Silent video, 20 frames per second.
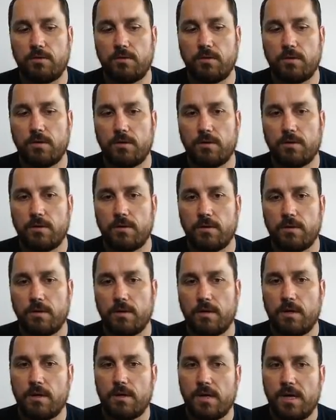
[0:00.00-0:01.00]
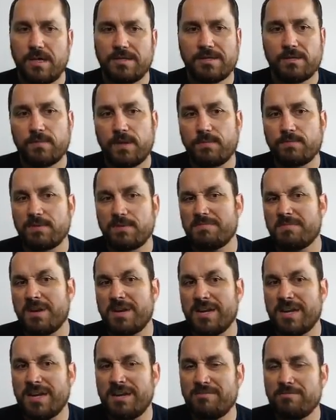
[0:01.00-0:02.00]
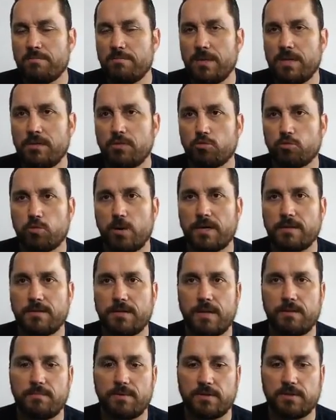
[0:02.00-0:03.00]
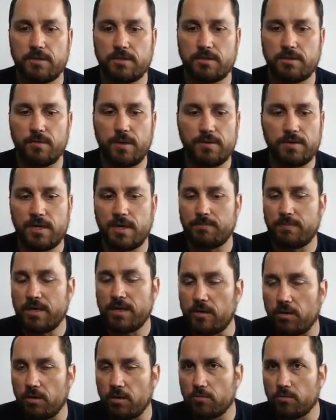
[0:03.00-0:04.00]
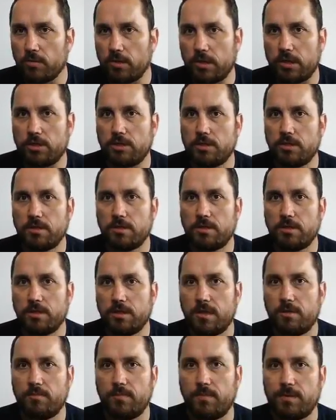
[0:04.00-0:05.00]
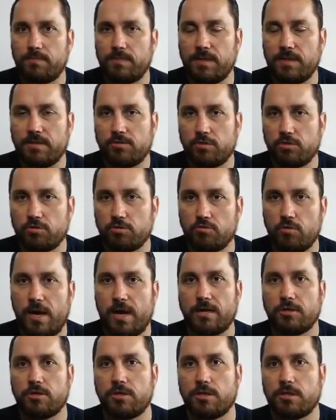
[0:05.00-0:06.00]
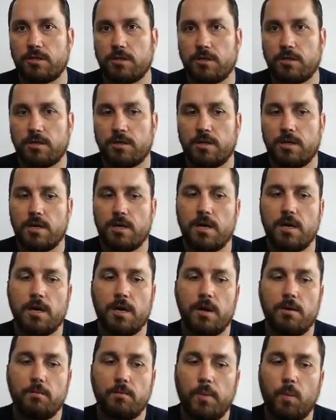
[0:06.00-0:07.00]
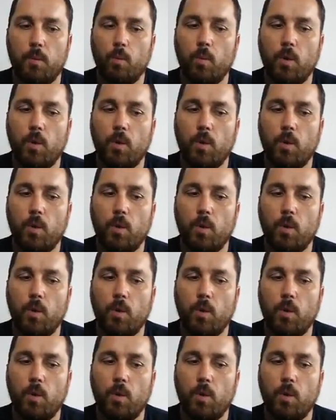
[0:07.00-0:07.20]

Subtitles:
And sometimes it might not even be direct competition. It might not be another religion. It might be distraction. But what do they mean?